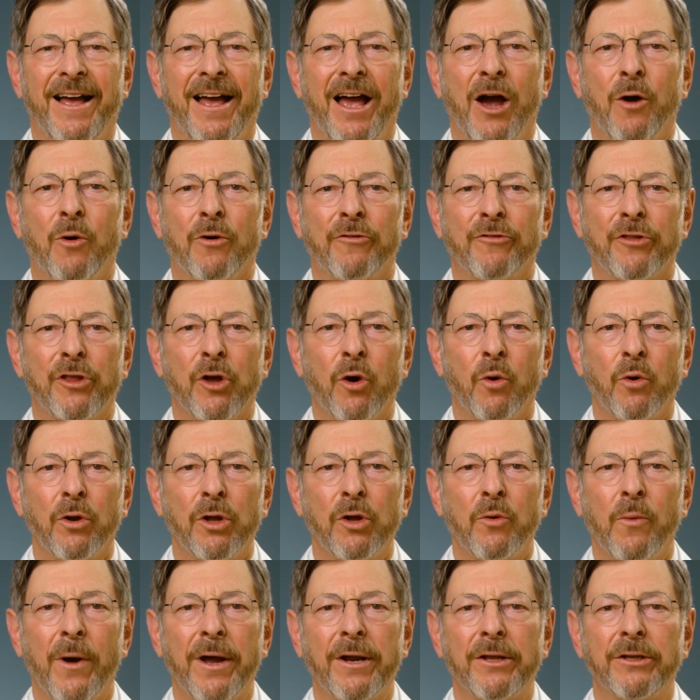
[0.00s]
However, the
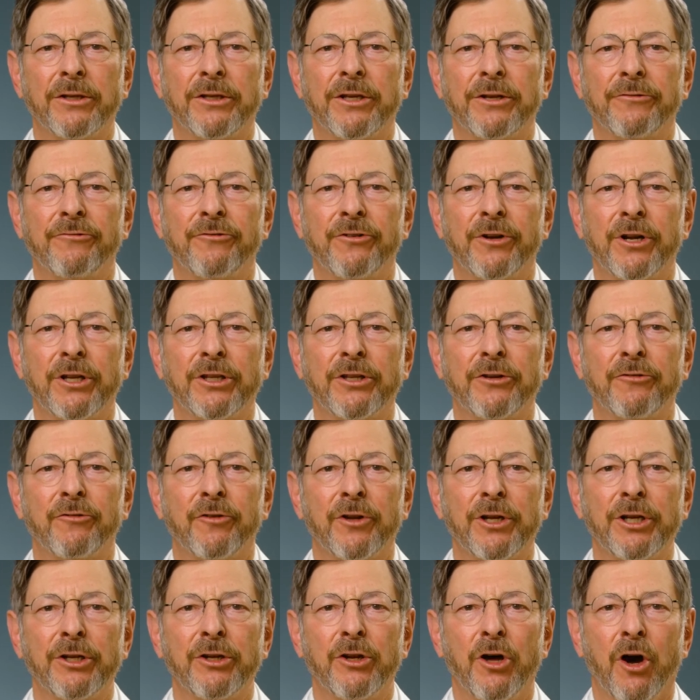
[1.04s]
only way to
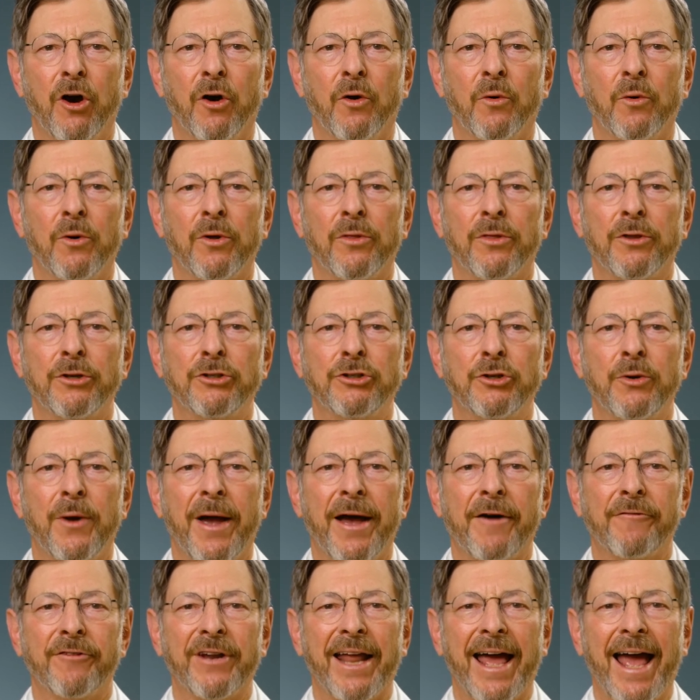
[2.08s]
definitively know that you
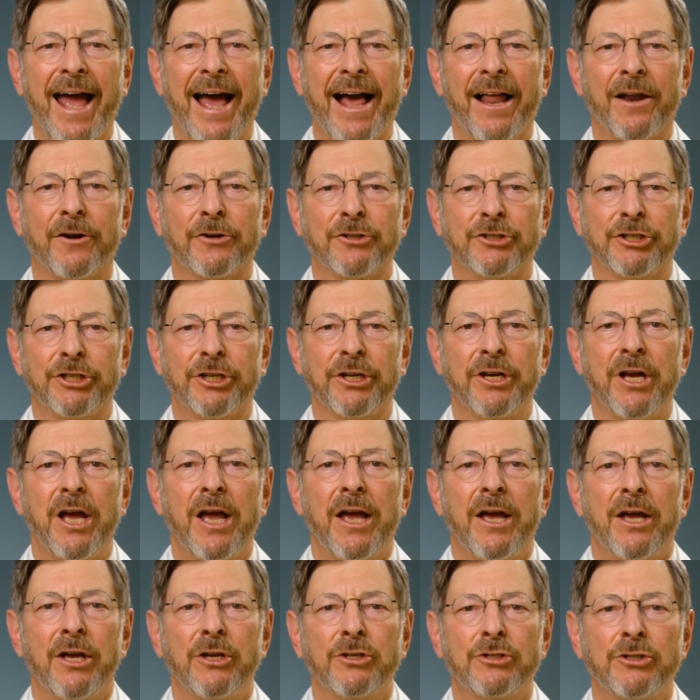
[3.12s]
have an allergy
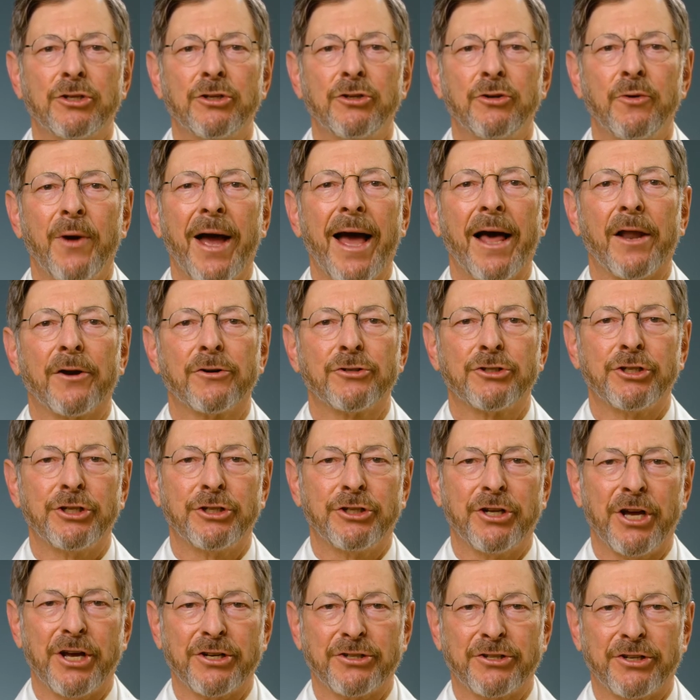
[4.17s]
is to do allergy
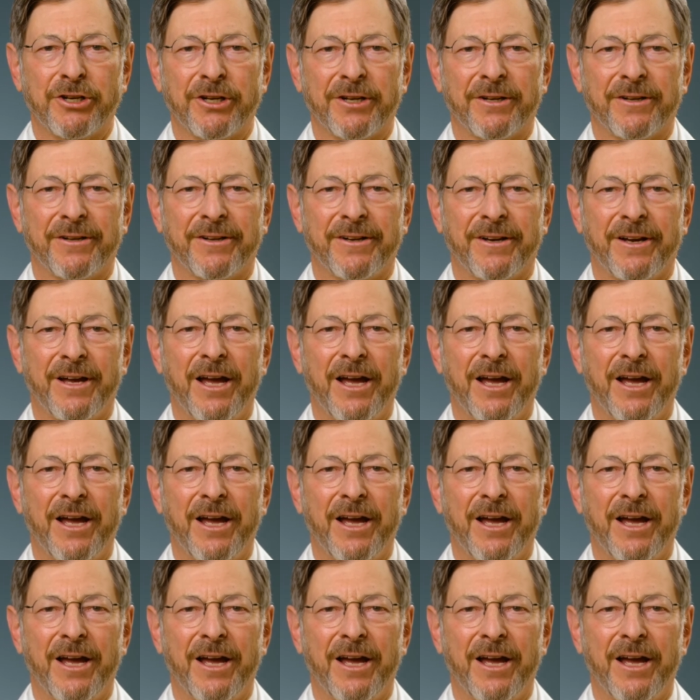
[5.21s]
testing.